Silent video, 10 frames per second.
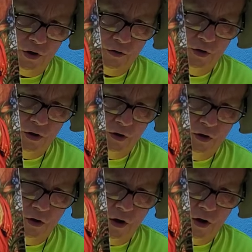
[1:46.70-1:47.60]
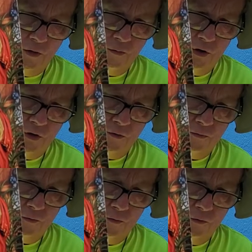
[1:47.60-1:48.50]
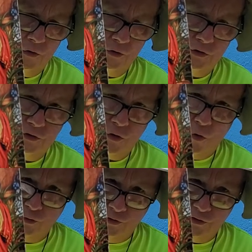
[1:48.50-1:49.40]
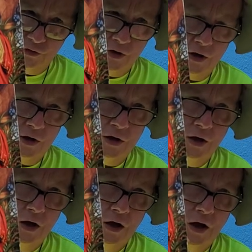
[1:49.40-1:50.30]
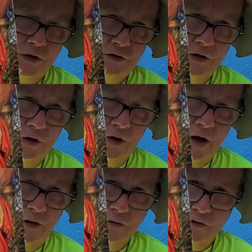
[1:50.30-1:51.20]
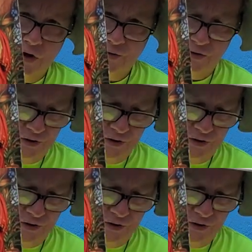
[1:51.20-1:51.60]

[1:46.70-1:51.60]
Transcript: it. And you're holding steady. I used to have a job as a